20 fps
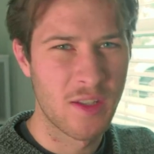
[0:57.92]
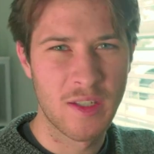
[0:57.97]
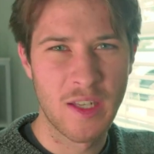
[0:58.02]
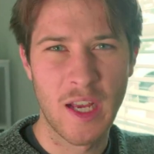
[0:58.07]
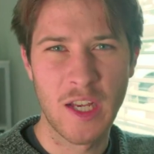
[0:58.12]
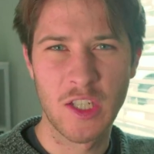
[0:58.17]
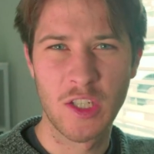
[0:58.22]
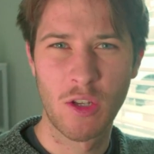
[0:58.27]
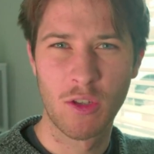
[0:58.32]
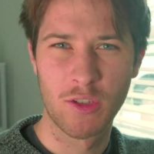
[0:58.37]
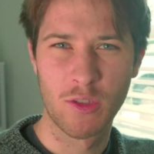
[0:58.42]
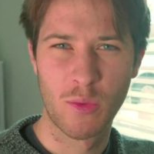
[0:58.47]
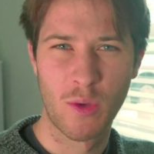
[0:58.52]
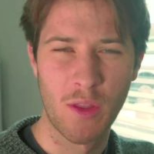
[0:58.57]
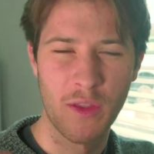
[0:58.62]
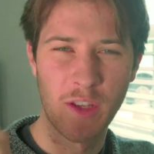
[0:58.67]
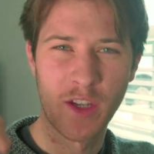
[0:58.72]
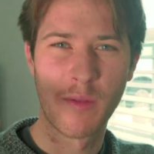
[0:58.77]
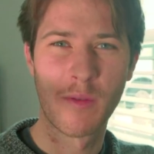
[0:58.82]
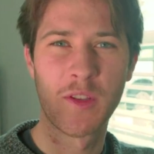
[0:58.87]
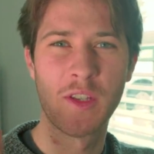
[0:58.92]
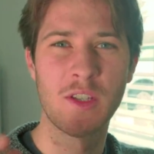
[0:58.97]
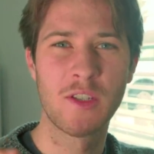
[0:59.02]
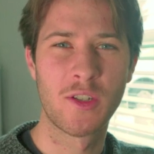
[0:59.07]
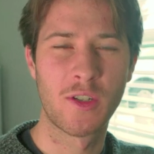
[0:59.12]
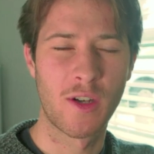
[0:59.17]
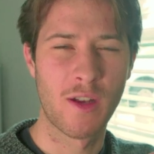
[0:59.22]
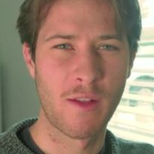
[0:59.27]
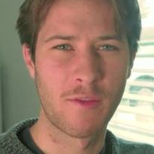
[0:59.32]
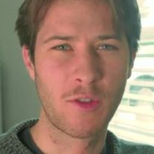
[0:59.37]
of the text, you also want to think about this.
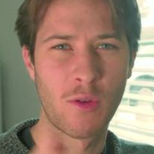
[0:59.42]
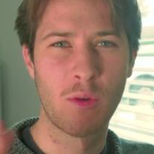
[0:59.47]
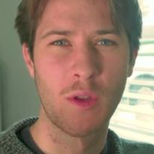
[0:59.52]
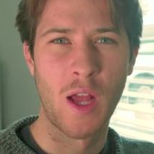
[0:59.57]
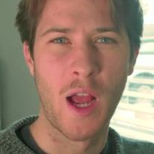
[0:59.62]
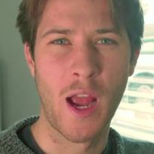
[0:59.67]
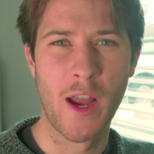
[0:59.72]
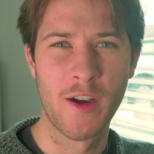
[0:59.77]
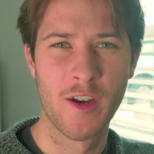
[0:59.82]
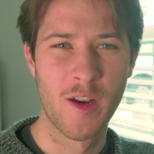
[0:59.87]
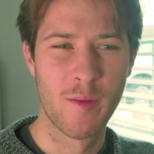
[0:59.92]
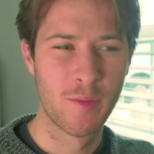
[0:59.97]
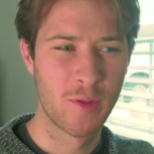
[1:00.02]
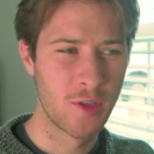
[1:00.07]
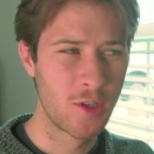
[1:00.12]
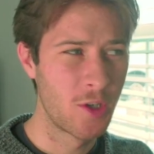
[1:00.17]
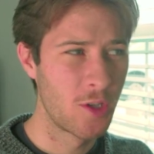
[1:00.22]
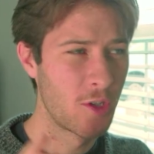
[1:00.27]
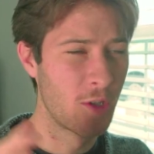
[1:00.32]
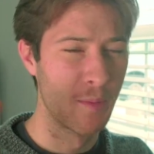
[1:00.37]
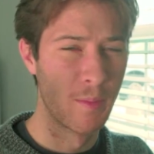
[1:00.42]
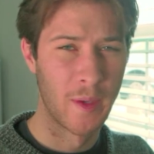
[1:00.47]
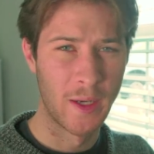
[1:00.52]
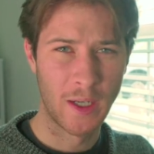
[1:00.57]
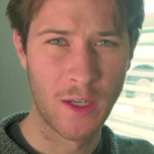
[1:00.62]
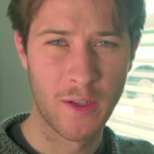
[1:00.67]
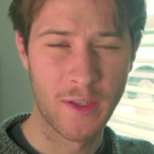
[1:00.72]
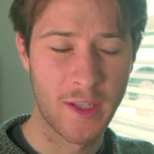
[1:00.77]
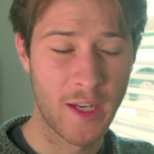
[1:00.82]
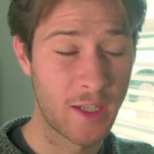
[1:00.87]
You're going to have to go with a higher number. The
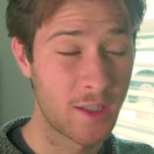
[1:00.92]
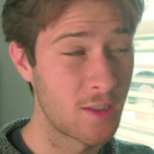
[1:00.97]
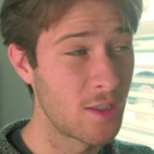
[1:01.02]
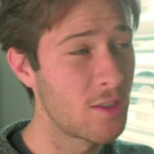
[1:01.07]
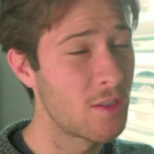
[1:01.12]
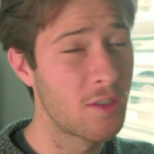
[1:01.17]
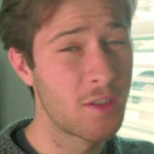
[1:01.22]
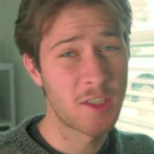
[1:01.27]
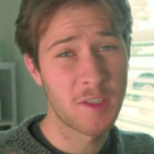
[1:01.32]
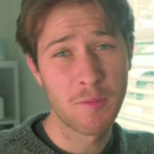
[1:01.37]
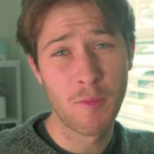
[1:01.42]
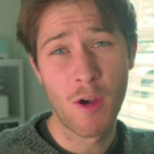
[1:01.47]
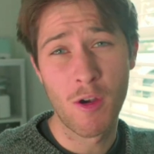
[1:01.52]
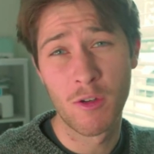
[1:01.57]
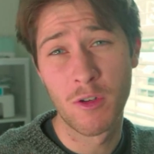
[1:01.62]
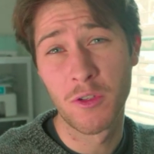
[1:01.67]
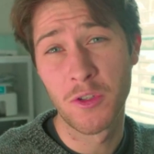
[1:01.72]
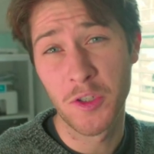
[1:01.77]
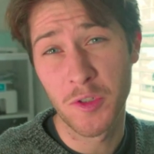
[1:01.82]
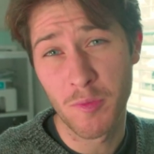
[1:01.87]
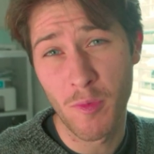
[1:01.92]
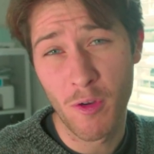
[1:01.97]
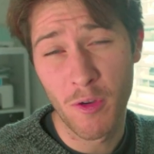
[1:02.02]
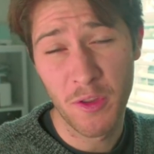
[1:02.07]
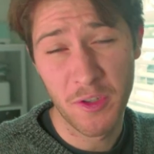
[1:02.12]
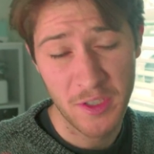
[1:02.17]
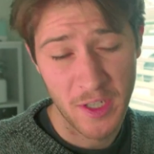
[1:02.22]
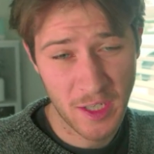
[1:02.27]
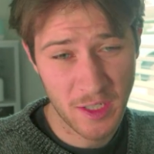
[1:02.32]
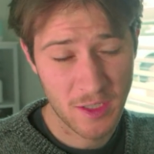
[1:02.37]
bigger the text is and the smaller, the
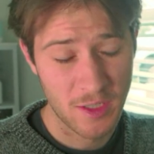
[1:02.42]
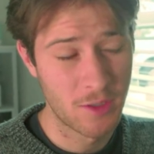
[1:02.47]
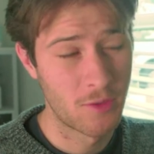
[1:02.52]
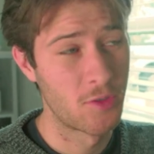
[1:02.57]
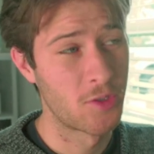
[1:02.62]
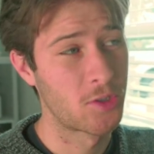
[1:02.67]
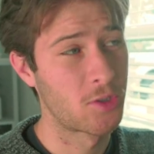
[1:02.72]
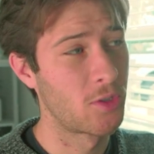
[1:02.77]
smaller the text is on the